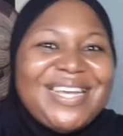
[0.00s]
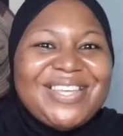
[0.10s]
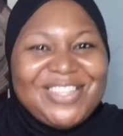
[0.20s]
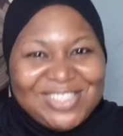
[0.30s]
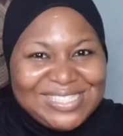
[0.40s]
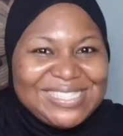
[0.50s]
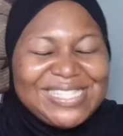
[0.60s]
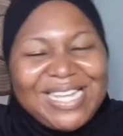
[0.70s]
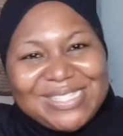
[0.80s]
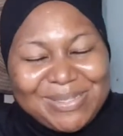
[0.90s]
you
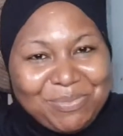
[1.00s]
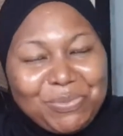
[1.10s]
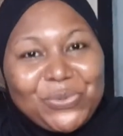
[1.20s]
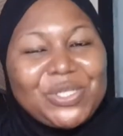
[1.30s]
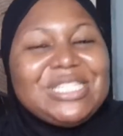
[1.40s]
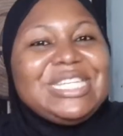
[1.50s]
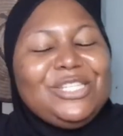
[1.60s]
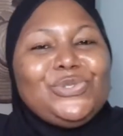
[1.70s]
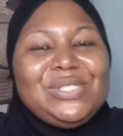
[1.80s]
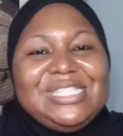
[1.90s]
understand, some people would
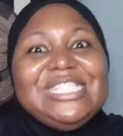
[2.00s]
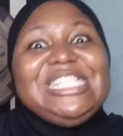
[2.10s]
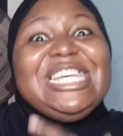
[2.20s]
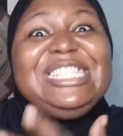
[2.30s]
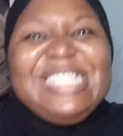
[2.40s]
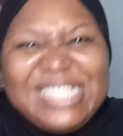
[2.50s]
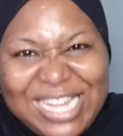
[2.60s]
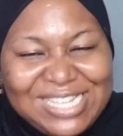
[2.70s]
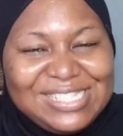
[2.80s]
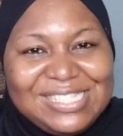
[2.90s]
tend to still
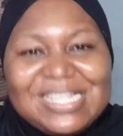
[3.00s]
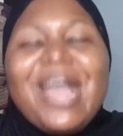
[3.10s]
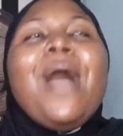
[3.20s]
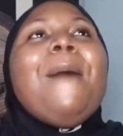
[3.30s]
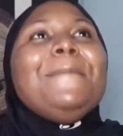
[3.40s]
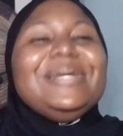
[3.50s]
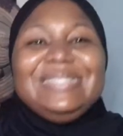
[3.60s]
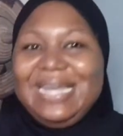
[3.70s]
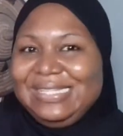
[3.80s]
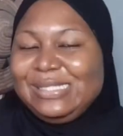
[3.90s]
chastise it. But
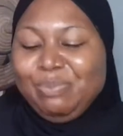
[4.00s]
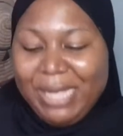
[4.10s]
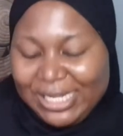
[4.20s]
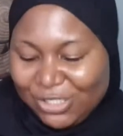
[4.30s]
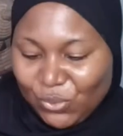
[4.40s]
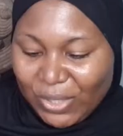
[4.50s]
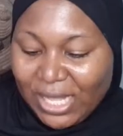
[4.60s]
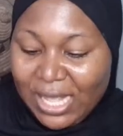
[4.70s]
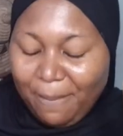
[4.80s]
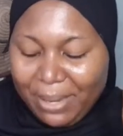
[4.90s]
that's by the way,
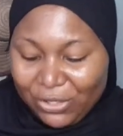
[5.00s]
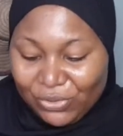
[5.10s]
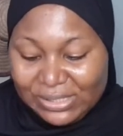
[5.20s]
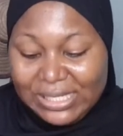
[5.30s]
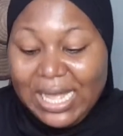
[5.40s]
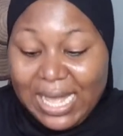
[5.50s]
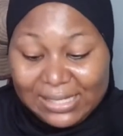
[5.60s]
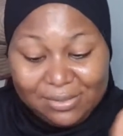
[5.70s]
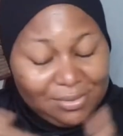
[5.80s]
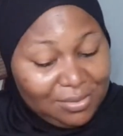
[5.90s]
Panoxy
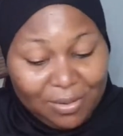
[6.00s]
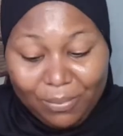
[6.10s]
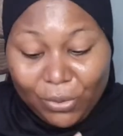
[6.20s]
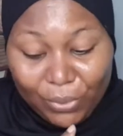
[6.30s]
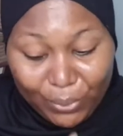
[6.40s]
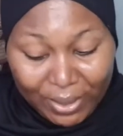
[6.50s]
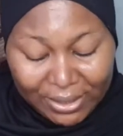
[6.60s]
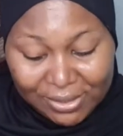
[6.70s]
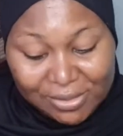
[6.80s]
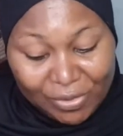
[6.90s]
has sodium
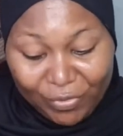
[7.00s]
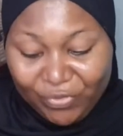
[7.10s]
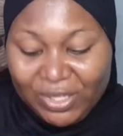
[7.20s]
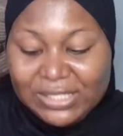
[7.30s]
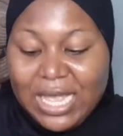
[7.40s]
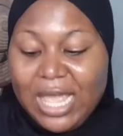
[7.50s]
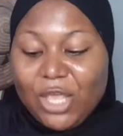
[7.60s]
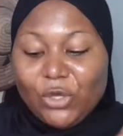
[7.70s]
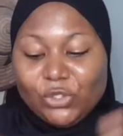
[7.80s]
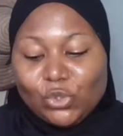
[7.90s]
lauryl sulfate.
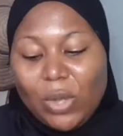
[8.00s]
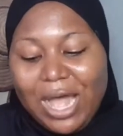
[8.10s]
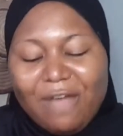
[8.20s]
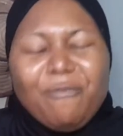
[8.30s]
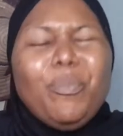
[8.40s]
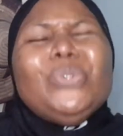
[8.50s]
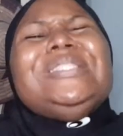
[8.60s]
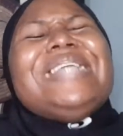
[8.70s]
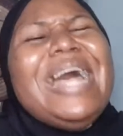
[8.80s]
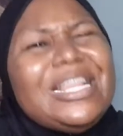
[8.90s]
It also has
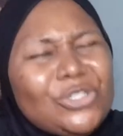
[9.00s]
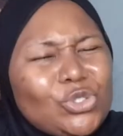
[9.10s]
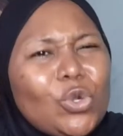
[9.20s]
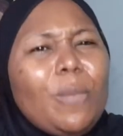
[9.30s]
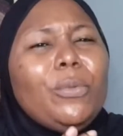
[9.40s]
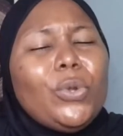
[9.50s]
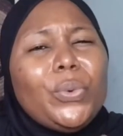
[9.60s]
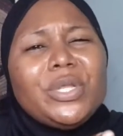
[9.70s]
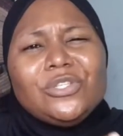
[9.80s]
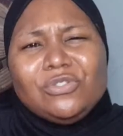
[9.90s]
potassium
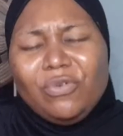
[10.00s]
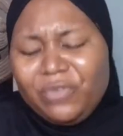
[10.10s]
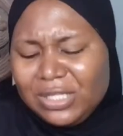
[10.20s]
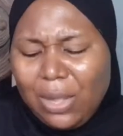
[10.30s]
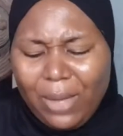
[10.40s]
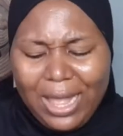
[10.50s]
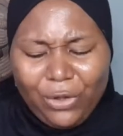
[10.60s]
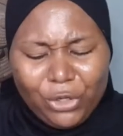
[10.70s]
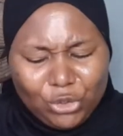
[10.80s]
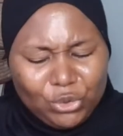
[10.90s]
lauryl sulfate. Now, while I'm
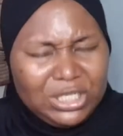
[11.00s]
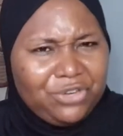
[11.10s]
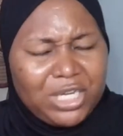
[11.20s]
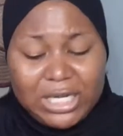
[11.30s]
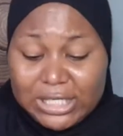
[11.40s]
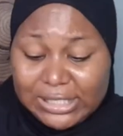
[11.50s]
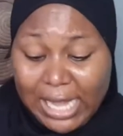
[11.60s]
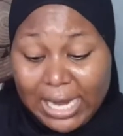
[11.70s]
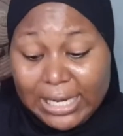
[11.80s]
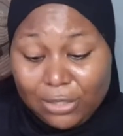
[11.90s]
going through the ingredient list,
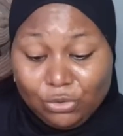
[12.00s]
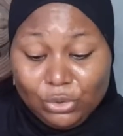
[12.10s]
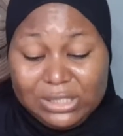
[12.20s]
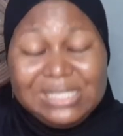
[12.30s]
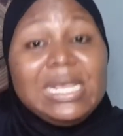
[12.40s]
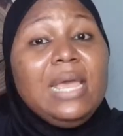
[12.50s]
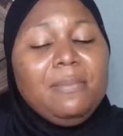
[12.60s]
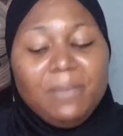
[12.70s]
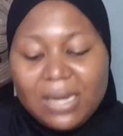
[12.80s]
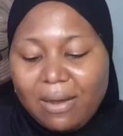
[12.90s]
I now notice
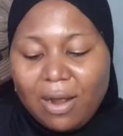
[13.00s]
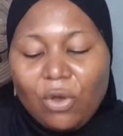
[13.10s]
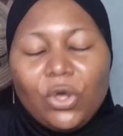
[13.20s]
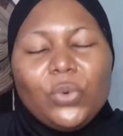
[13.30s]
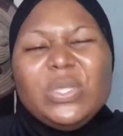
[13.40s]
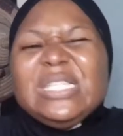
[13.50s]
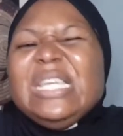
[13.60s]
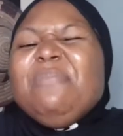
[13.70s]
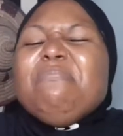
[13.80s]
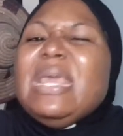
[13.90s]
mineral oil, which
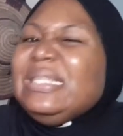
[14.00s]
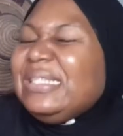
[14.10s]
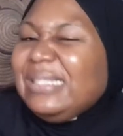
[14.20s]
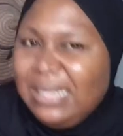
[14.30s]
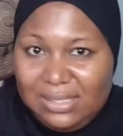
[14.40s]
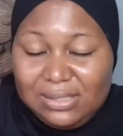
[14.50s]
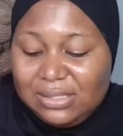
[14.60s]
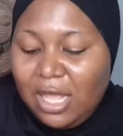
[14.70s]
it makes sense